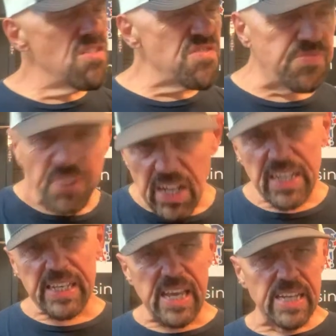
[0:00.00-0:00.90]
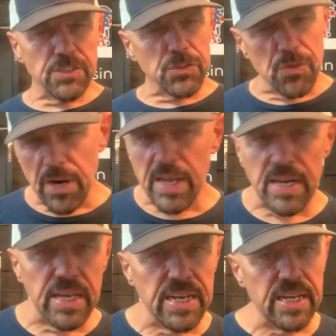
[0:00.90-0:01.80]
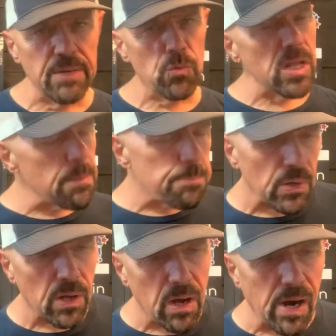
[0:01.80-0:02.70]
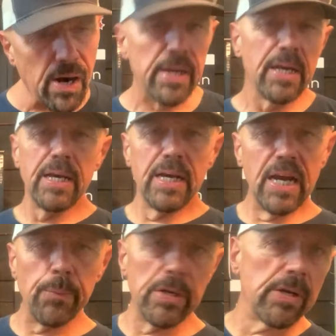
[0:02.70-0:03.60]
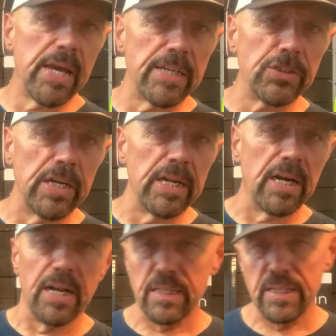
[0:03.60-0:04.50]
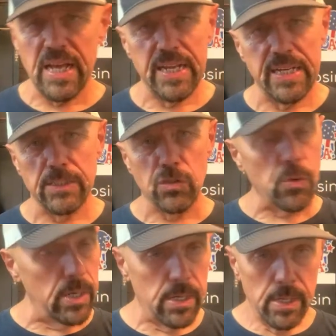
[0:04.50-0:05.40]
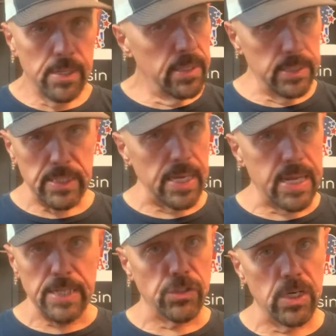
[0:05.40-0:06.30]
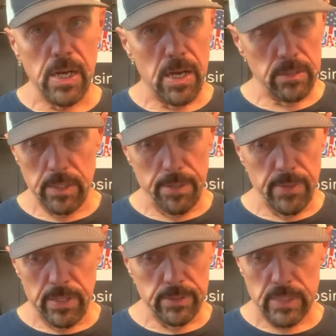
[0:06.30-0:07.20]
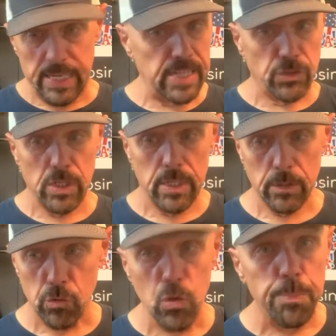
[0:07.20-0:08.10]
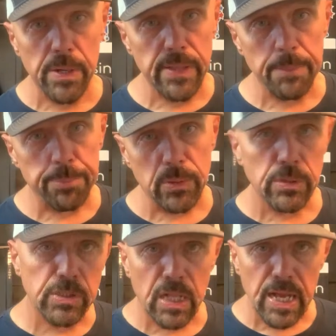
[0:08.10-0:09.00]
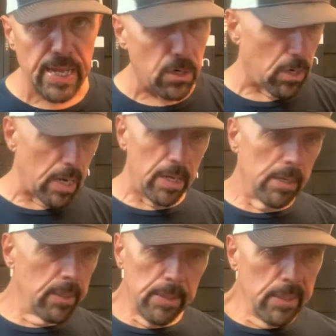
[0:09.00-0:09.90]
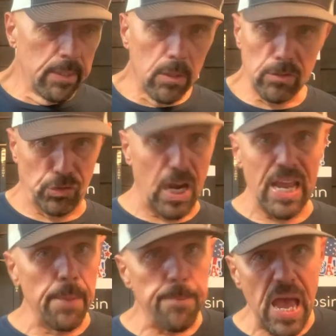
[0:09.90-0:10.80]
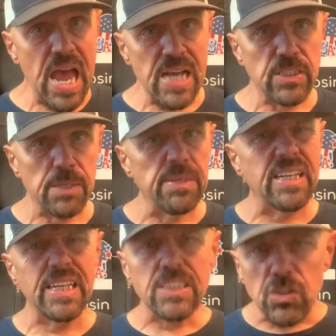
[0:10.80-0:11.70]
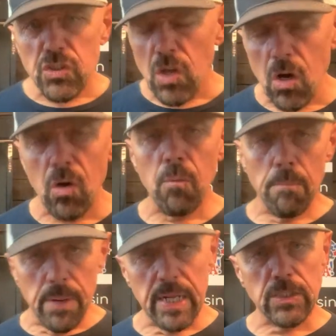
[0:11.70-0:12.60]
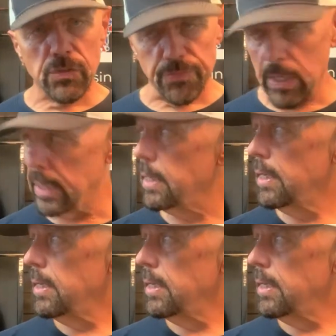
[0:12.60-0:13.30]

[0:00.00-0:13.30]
Fun to catch, great eating, really pull hard. And when you're catching it on a leadhead and squid, it's like catching a grouper that pulls line or a giant bass. I mean, it's so much fun.